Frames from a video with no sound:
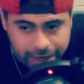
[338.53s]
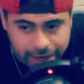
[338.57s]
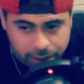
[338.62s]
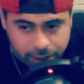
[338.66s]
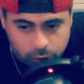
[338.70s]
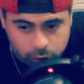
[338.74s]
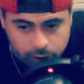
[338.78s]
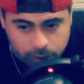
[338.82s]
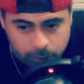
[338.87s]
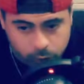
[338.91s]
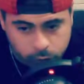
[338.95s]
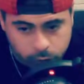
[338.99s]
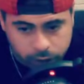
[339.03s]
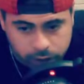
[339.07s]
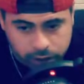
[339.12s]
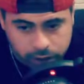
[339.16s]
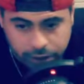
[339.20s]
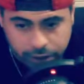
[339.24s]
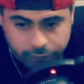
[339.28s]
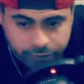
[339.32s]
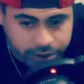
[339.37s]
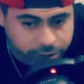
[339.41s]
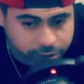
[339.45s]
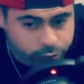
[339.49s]
keyboard.
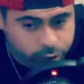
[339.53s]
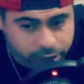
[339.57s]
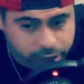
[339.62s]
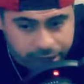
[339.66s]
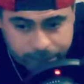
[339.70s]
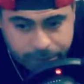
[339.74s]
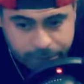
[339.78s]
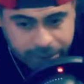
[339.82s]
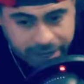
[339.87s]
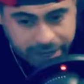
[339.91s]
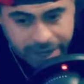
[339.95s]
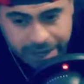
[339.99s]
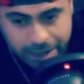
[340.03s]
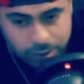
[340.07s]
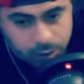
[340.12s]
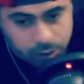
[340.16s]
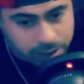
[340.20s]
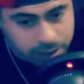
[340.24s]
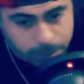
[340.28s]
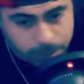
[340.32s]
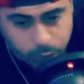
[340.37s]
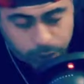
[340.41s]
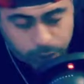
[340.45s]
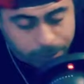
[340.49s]
I've never had a mechanical
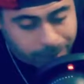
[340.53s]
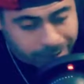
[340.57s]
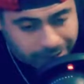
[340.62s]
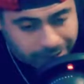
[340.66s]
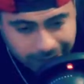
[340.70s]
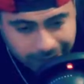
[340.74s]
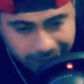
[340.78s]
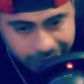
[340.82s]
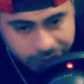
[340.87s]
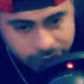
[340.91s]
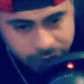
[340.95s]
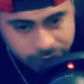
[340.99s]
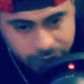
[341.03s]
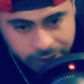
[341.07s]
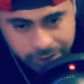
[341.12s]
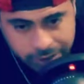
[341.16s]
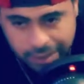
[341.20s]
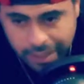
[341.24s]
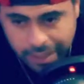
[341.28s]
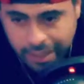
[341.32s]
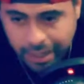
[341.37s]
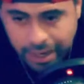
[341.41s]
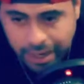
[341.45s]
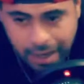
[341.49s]
keyboard in my life.
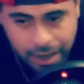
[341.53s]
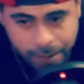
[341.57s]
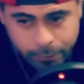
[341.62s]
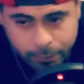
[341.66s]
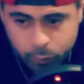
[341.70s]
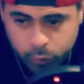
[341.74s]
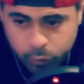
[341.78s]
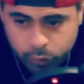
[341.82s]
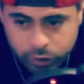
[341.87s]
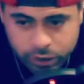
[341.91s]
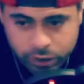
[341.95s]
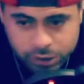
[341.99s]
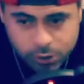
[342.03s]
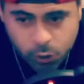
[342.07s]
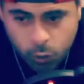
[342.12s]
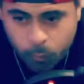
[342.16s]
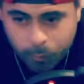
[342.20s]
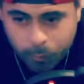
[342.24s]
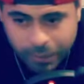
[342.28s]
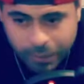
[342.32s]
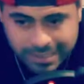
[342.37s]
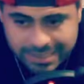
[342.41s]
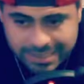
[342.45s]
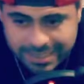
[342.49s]
I'm new to this whole
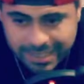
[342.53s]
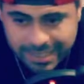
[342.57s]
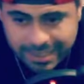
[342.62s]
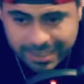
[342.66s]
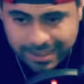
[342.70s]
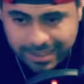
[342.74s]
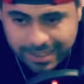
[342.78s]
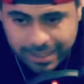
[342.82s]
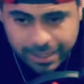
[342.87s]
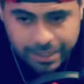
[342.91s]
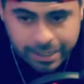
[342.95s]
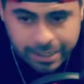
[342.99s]
PC thing,